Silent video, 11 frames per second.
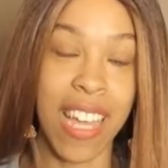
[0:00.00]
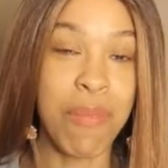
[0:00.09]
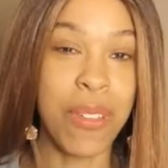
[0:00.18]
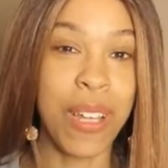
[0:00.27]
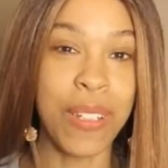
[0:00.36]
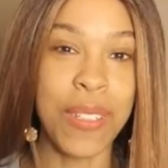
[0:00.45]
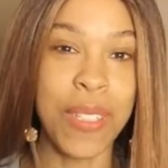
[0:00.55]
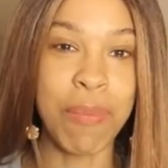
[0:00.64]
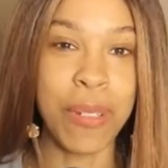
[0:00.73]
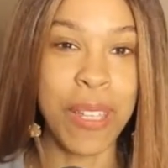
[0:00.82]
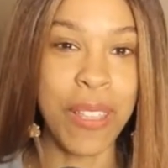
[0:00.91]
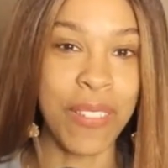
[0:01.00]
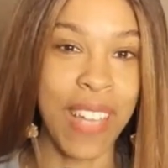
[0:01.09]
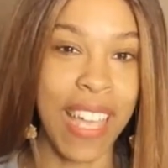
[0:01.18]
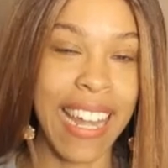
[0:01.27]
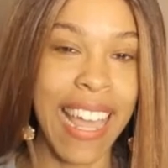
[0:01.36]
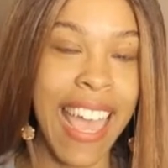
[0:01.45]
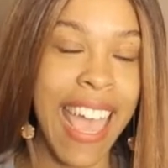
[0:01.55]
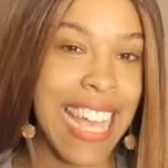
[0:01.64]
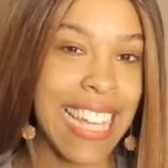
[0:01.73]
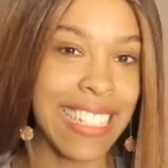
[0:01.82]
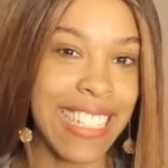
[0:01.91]
I'm your host, Marie Lorraine,
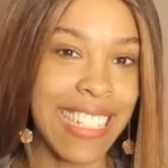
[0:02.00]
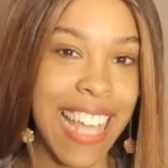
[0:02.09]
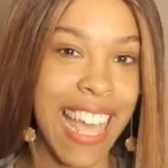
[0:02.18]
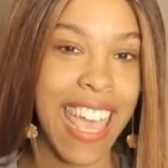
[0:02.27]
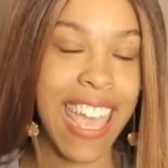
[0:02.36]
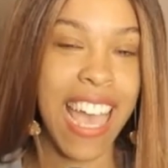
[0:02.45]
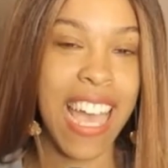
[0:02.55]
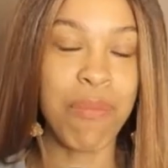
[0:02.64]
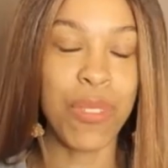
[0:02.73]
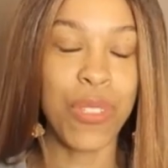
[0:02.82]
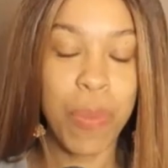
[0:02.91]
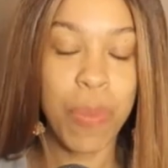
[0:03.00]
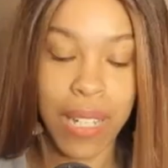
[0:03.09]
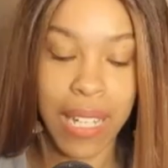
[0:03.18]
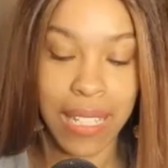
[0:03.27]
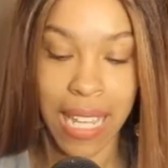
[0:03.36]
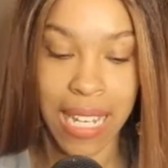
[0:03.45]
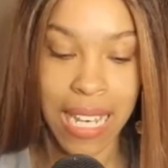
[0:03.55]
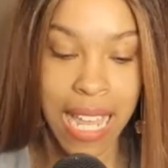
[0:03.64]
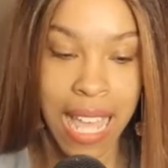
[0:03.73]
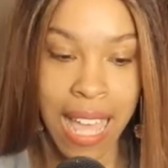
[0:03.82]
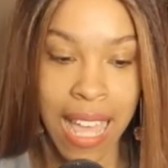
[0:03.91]
and today I'm super excited.